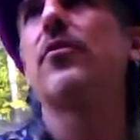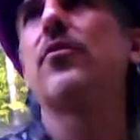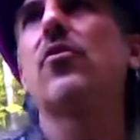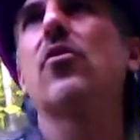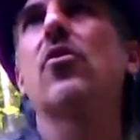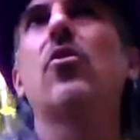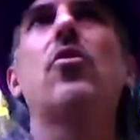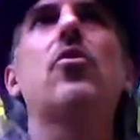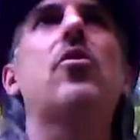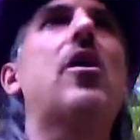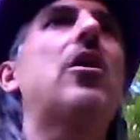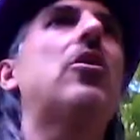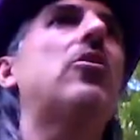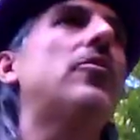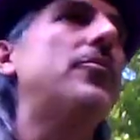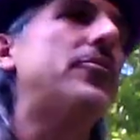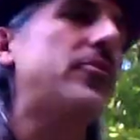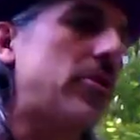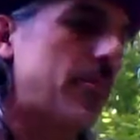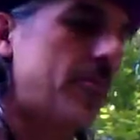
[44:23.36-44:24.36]
for our
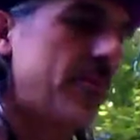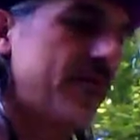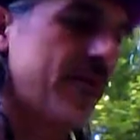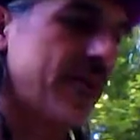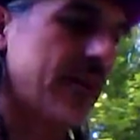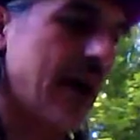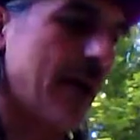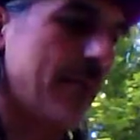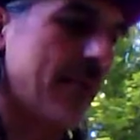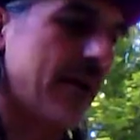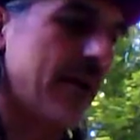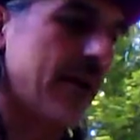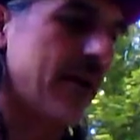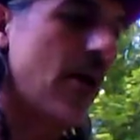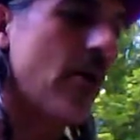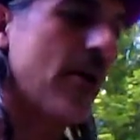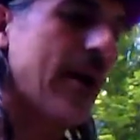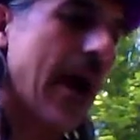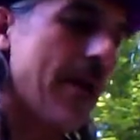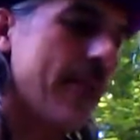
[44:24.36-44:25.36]
observed phenomena.
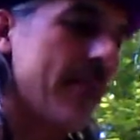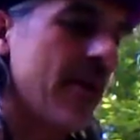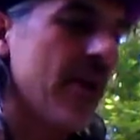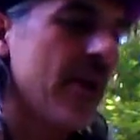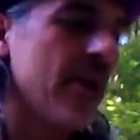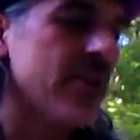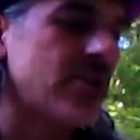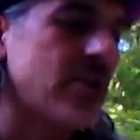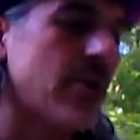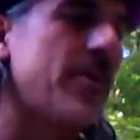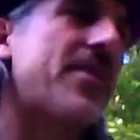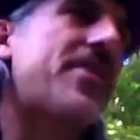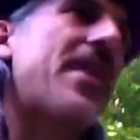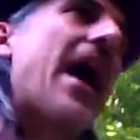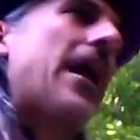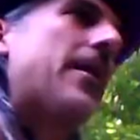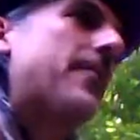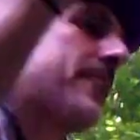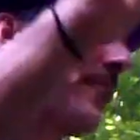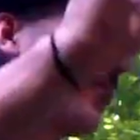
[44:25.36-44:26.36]
Okay, so with
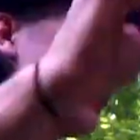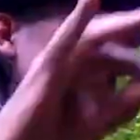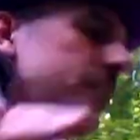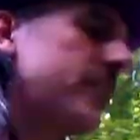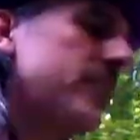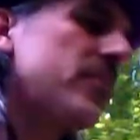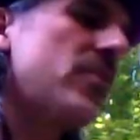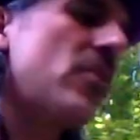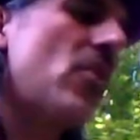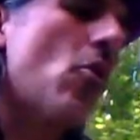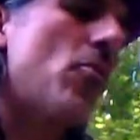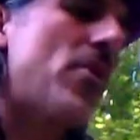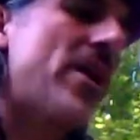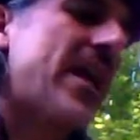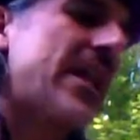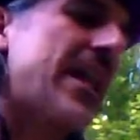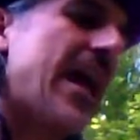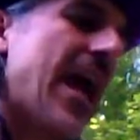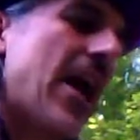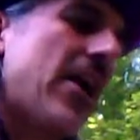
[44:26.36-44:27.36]
that, we
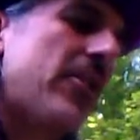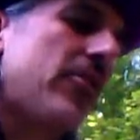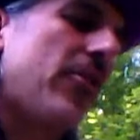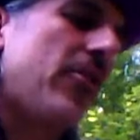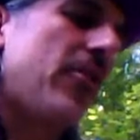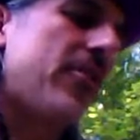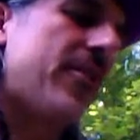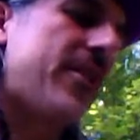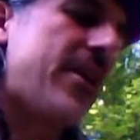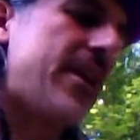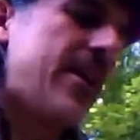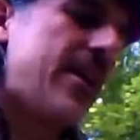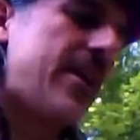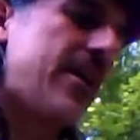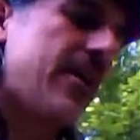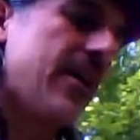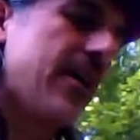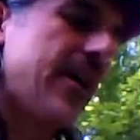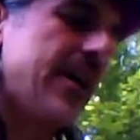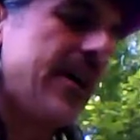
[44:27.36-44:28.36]
can handle the
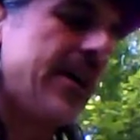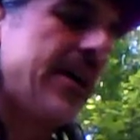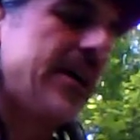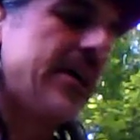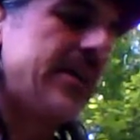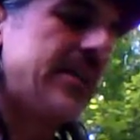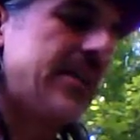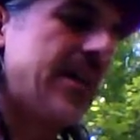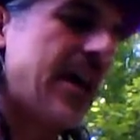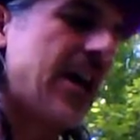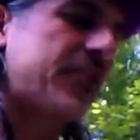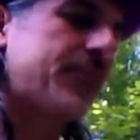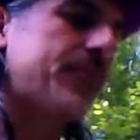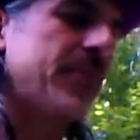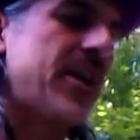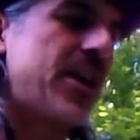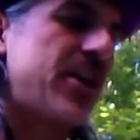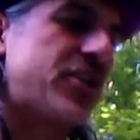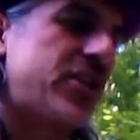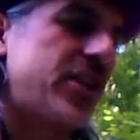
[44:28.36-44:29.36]

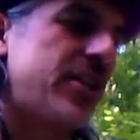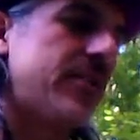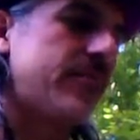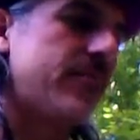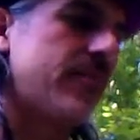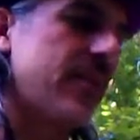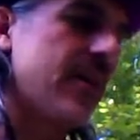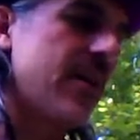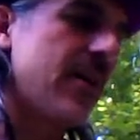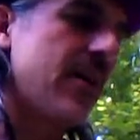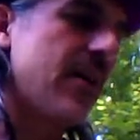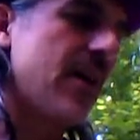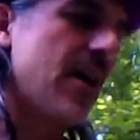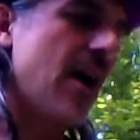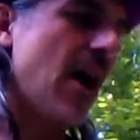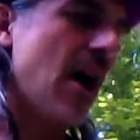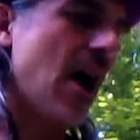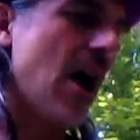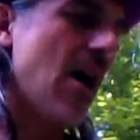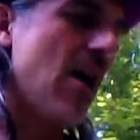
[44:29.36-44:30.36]
explanation
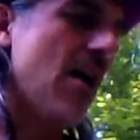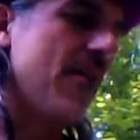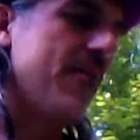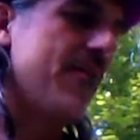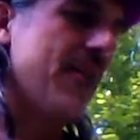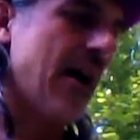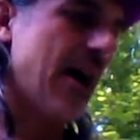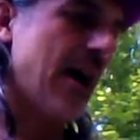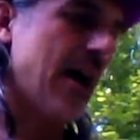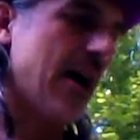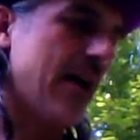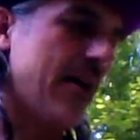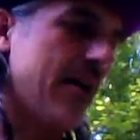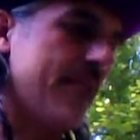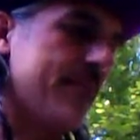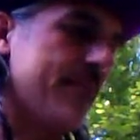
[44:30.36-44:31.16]
of uh,